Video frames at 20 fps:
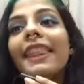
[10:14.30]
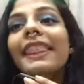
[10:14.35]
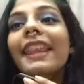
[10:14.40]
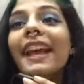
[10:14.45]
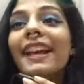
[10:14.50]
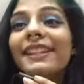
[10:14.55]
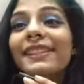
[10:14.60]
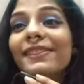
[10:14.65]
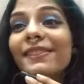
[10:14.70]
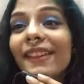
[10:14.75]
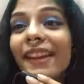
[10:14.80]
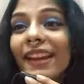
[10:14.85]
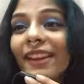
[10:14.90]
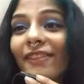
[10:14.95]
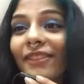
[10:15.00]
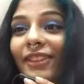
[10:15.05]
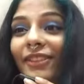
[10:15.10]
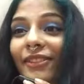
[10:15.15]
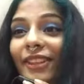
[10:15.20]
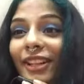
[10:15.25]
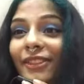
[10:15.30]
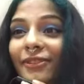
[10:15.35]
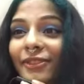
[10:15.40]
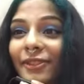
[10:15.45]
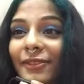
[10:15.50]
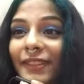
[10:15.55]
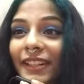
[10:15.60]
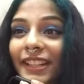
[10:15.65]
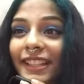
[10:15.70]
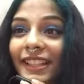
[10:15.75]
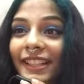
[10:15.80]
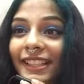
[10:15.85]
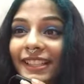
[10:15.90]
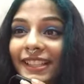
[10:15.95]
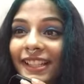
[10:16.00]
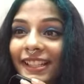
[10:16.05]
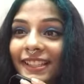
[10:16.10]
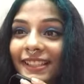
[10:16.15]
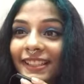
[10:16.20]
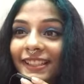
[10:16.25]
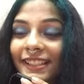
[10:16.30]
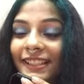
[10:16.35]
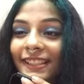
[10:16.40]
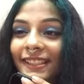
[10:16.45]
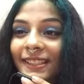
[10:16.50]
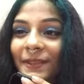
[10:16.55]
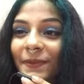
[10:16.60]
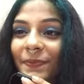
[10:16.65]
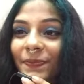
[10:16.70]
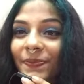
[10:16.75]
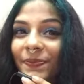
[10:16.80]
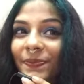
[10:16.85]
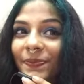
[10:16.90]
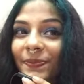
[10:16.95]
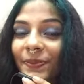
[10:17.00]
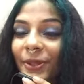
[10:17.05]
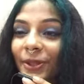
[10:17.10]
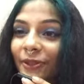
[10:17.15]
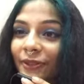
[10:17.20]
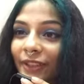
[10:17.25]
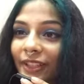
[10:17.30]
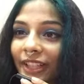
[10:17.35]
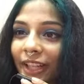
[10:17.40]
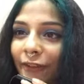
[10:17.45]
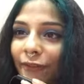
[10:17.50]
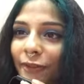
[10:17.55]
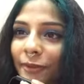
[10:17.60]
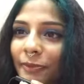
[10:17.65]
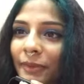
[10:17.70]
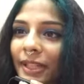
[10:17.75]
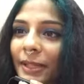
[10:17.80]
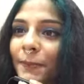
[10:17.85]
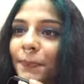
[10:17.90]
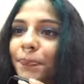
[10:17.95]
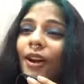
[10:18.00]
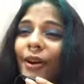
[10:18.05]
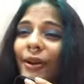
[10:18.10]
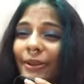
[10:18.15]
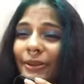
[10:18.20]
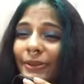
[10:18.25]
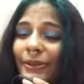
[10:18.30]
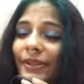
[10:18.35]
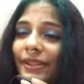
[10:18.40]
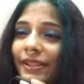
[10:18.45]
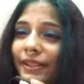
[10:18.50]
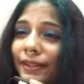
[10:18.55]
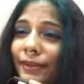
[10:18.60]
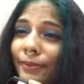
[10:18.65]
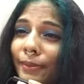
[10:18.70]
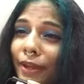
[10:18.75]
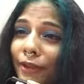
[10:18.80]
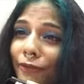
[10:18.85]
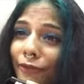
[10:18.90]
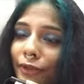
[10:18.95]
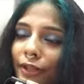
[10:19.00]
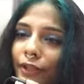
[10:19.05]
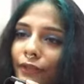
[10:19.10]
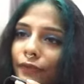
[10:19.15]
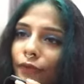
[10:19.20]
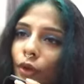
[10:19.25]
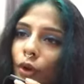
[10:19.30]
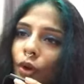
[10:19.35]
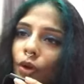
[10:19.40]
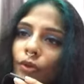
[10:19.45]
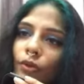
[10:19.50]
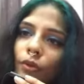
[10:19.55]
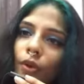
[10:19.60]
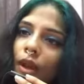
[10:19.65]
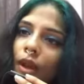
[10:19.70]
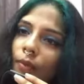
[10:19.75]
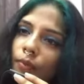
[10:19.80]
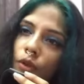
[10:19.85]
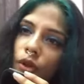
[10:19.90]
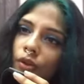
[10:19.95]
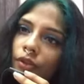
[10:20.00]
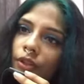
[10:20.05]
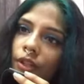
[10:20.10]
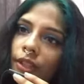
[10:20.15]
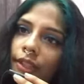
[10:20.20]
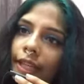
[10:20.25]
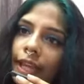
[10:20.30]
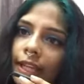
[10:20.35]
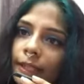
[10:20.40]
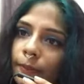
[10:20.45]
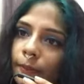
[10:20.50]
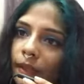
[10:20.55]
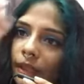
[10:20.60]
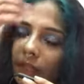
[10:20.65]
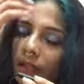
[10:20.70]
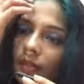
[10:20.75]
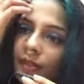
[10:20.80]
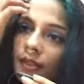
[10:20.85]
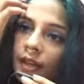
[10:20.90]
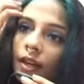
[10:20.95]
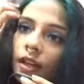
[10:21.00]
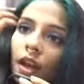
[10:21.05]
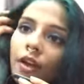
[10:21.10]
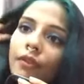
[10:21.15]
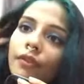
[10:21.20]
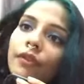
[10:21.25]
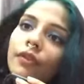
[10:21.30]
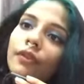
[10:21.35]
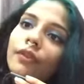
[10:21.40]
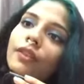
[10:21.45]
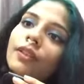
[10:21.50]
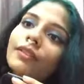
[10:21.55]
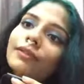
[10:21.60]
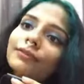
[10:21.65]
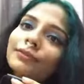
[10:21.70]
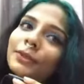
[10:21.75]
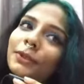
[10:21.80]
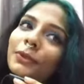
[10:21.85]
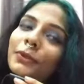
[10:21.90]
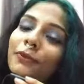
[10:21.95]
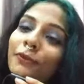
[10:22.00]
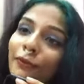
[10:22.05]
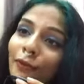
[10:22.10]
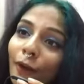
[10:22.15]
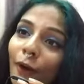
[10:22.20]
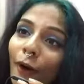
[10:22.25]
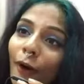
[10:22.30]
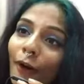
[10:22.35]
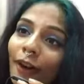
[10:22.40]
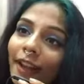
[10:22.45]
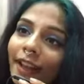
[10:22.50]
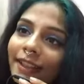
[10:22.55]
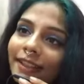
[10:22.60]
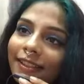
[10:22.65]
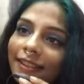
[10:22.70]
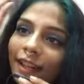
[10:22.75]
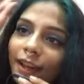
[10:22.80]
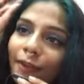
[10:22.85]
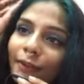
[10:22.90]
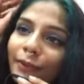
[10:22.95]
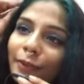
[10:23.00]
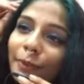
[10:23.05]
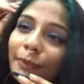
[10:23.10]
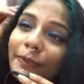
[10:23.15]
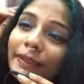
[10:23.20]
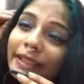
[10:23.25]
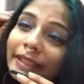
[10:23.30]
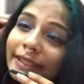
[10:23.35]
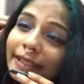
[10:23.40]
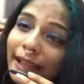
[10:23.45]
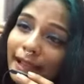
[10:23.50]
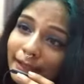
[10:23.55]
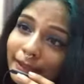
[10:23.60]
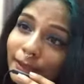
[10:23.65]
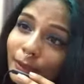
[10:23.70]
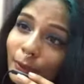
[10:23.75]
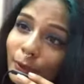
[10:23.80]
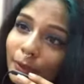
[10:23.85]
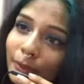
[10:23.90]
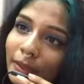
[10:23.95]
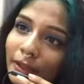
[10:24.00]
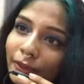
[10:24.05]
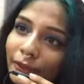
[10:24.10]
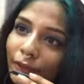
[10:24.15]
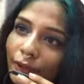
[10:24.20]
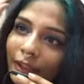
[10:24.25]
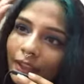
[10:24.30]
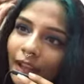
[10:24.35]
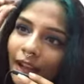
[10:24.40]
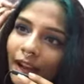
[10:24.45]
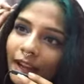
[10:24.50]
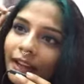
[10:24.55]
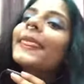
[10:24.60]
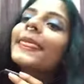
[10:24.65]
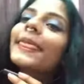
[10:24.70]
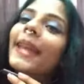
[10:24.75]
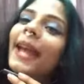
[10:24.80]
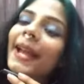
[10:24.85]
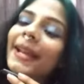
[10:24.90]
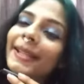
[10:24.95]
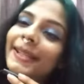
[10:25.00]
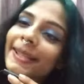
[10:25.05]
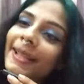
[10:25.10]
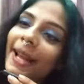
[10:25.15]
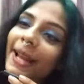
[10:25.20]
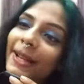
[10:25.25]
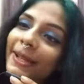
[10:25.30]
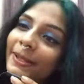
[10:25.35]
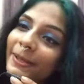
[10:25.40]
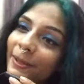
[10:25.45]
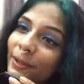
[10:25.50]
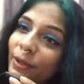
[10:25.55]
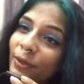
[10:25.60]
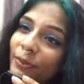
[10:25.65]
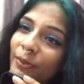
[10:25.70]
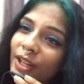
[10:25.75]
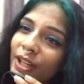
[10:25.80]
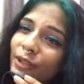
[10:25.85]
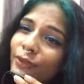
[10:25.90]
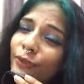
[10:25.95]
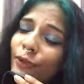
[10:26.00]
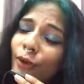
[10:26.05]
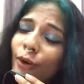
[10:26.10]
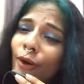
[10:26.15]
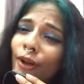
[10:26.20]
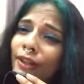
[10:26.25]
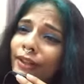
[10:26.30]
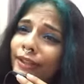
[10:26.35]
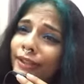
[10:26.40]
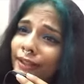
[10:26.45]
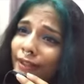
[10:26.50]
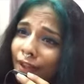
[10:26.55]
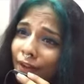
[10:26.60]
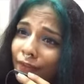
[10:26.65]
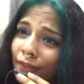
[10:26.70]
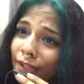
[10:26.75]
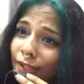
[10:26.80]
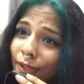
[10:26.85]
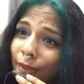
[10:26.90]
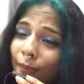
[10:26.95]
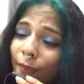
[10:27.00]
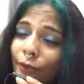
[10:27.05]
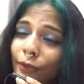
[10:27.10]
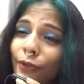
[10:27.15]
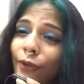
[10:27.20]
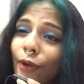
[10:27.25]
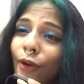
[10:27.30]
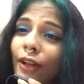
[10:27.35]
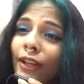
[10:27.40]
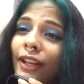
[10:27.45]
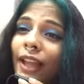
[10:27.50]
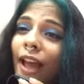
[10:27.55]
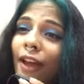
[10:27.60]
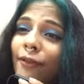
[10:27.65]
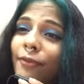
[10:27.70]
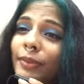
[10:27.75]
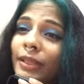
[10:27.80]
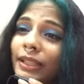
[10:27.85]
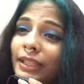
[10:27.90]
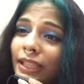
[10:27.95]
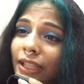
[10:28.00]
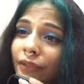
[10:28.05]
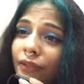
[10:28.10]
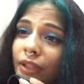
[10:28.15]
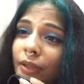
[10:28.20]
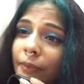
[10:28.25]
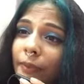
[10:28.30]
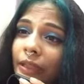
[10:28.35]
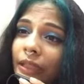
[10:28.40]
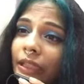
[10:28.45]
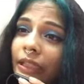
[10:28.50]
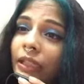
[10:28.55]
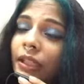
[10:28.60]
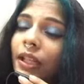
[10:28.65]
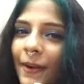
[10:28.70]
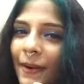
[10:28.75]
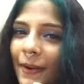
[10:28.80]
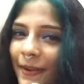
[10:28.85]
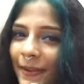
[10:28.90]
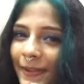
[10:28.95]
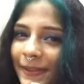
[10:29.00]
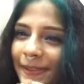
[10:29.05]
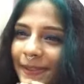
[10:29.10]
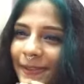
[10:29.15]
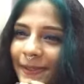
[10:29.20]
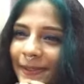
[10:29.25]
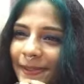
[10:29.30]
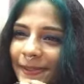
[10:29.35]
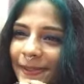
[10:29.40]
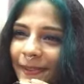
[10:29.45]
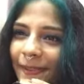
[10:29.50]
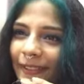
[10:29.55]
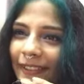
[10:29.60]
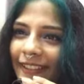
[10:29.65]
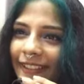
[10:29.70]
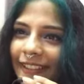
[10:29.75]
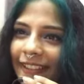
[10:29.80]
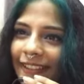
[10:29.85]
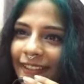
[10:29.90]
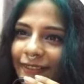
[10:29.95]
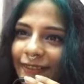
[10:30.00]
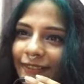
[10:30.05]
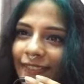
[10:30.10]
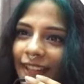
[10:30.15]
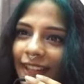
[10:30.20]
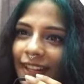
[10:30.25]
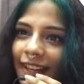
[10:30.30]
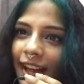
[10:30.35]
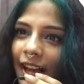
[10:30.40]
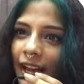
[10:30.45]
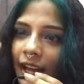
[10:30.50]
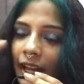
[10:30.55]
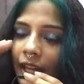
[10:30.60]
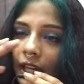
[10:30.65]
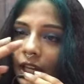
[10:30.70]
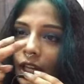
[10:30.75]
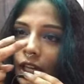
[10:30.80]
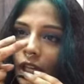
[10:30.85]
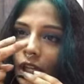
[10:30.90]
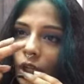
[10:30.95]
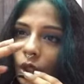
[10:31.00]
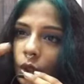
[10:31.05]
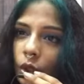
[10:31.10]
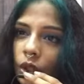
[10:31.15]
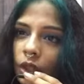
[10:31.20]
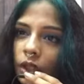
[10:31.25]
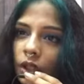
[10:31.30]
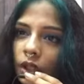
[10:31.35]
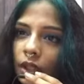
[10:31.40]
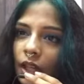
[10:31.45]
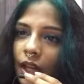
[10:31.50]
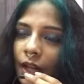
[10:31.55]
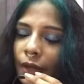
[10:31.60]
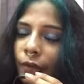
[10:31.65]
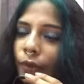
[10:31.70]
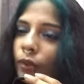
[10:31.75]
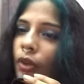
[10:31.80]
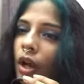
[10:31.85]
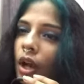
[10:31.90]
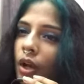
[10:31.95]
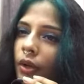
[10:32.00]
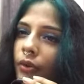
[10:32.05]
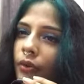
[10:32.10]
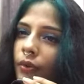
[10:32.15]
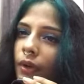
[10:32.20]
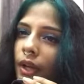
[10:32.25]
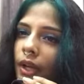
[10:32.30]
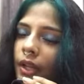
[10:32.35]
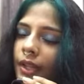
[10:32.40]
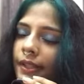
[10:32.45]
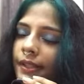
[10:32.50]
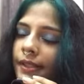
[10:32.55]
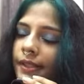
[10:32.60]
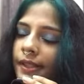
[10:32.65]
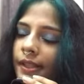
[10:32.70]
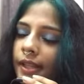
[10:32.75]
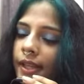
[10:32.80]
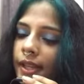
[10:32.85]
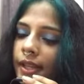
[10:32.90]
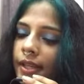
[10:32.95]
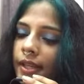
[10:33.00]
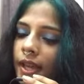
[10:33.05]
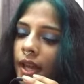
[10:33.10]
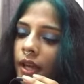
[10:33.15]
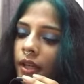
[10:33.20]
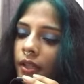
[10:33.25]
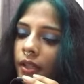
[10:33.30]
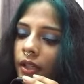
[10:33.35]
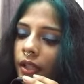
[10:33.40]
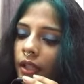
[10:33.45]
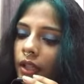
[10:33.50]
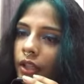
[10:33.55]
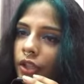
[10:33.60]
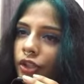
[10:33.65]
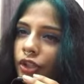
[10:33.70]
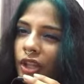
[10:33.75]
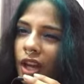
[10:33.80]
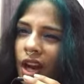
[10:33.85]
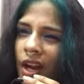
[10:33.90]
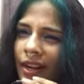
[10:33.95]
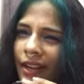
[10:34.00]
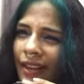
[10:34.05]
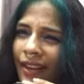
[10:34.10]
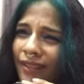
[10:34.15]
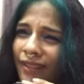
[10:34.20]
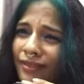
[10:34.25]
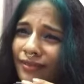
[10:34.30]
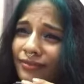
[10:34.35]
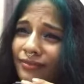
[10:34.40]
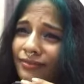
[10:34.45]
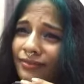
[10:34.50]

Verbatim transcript: thanks to everyone for making it such a beautiful day for me. Also, this is my first vlog, so I'm not really experienced at how to vlog and stuff, so please excuse me for that. Thanks guys so much for all the love and support you all have been giving me. Also, sorry if like I don't know, how do I say that in English? Kanya?